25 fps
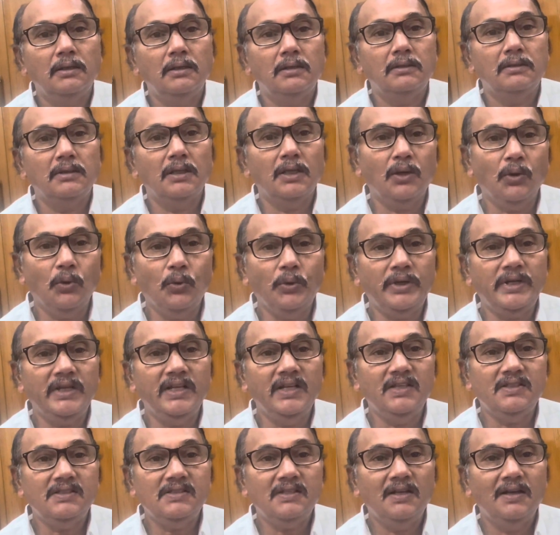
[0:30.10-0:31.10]
the note
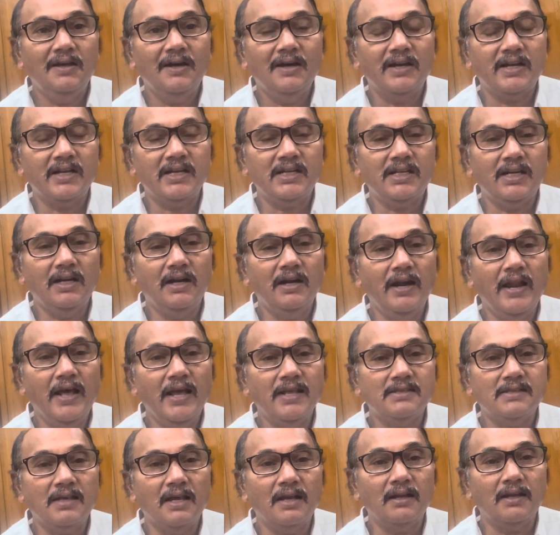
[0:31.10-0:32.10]
is returned
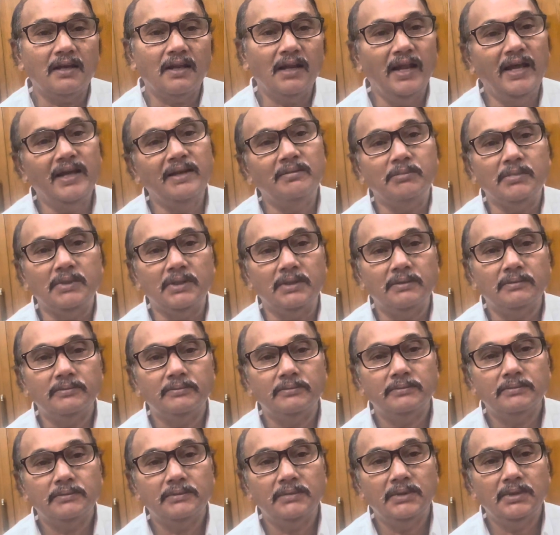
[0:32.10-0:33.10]
as unclaimed
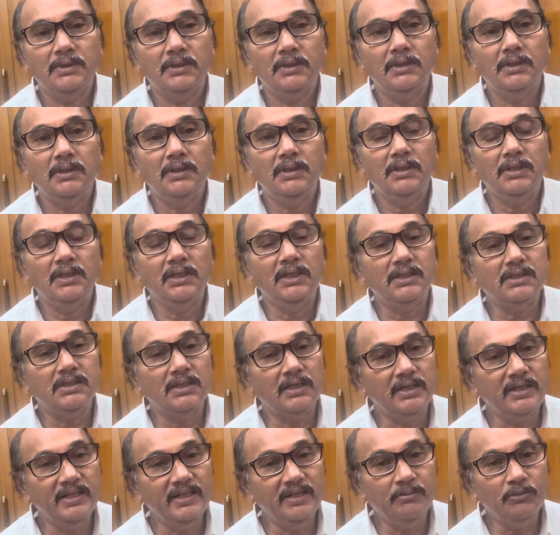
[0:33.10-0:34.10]
is
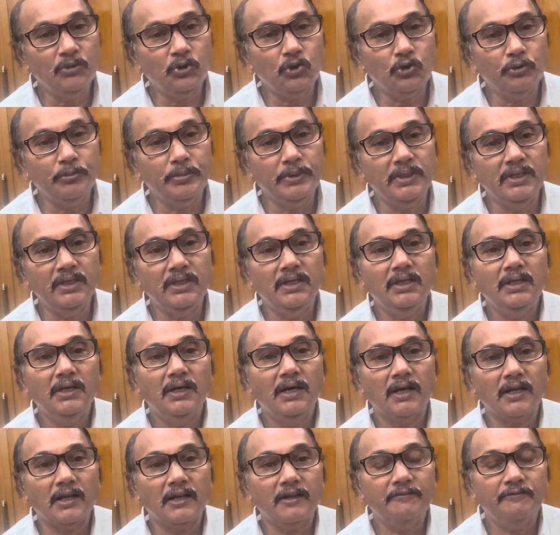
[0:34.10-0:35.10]
deemed to be
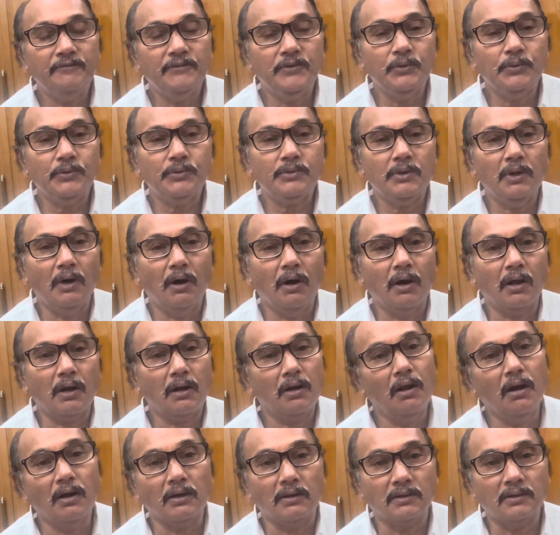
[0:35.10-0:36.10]
refused or
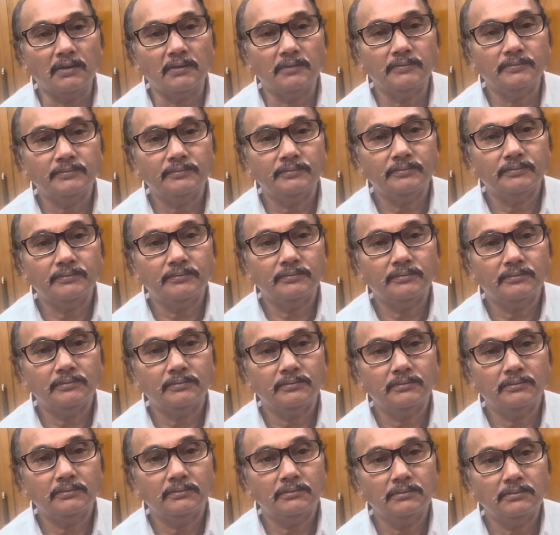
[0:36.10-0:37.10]
not.
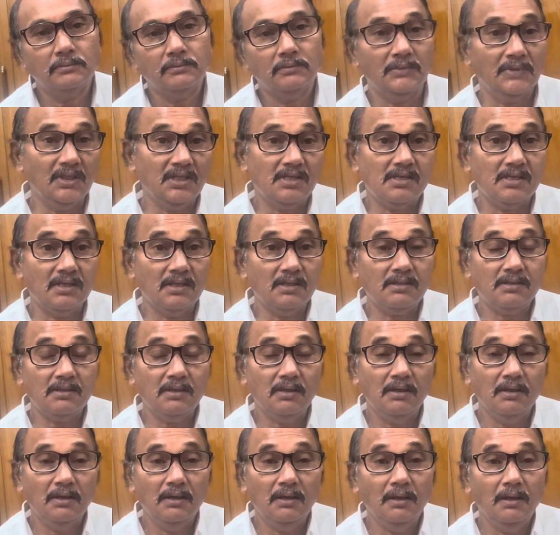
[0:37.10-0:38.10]
This is
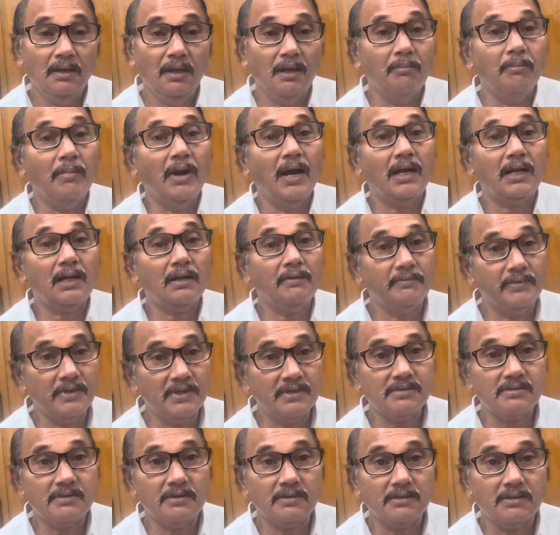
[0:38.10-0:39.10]
a matter of
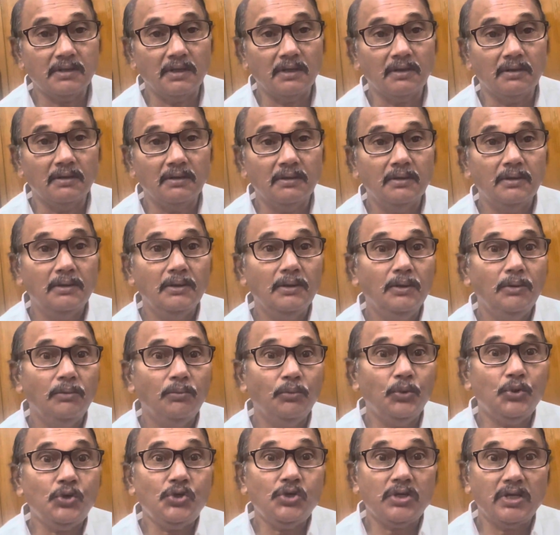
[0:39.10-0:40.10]
discussion
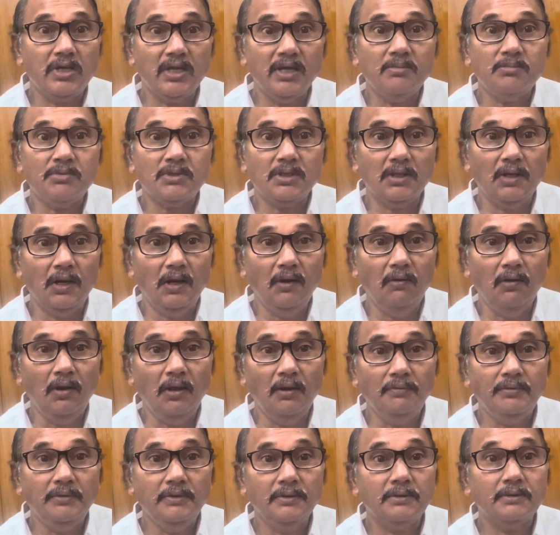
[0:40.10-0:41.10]
which came to the level
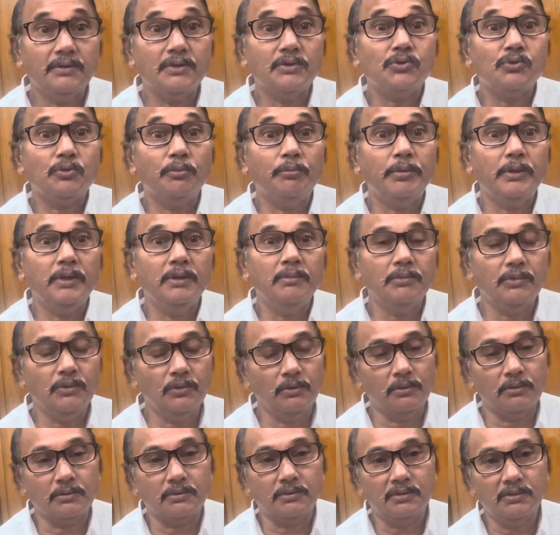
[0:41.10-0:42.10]
of the Supreme
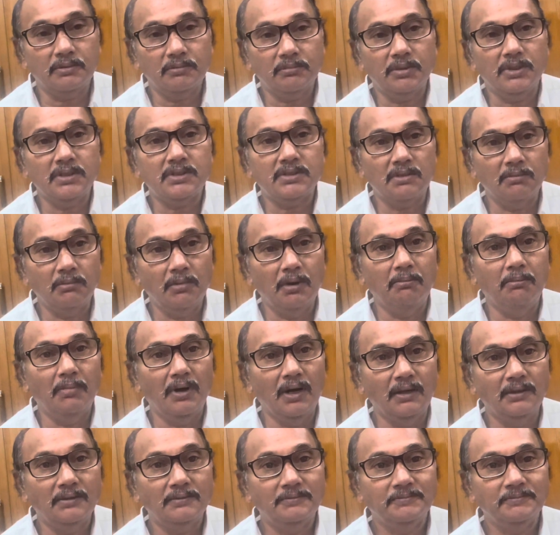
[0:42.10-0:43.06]
Court. Please remember.